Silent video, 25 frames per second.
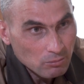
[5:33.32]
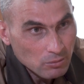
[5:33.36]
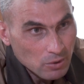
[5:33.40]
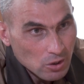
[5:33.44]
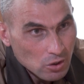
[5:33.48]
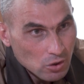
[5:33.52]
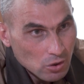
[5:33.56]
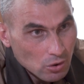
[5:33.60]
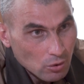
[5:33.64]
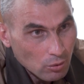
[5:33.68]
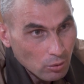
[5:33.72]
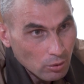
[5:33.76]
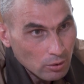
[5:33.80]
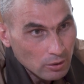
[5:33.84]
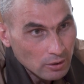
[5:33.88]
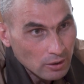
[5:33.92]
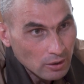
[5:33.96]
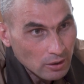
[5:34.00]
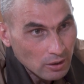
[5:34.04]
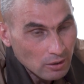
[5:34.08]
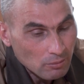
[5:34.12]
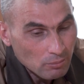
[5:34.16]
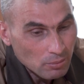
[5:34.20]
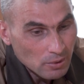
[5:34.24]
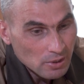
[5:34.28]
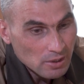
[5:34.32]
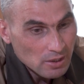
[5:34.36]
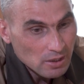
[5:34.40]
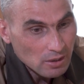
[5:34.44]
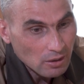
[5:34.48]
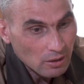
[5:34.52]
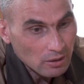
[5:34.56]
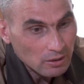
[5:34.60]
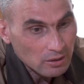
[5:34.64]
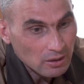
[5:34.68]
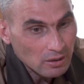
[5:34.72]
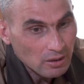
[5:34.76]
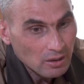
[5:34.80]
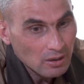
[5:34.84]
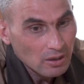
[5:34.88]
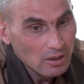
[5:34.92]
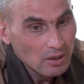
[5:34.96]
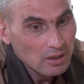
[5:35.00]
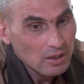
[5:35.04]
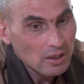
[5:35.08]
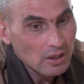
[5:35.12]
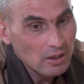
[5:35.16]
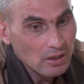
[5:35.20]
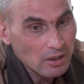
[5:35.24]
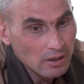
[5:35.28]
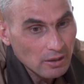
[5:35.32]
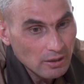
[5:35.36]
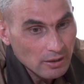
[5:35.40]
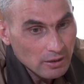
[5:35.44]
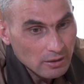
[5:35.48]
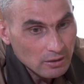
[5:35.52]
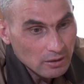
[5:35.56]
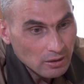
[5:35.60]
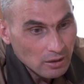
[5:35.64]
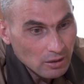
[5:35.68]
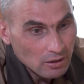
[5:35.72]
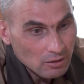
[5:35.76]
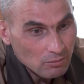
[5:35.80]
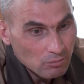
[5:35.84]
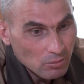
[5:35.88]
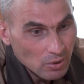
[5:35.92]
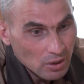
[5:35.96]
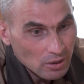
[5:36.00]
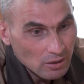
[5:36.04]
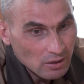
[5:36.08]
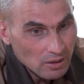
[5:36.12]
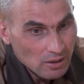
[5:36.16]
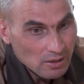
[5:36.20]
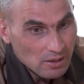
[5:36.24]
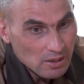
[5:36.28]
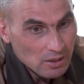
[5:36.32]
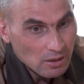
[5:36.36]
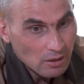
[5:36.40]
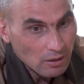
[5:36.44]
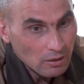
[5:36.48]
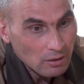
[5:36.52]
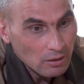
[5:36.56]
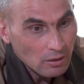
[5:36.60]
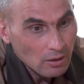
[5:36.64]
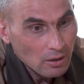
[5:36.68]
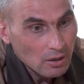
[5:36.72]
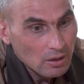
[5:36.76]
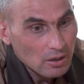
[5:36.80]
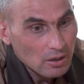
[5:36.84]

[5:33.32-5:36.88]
Kids wrote to me and even Minister Klimkin. They told me I was a hero of Ukraine.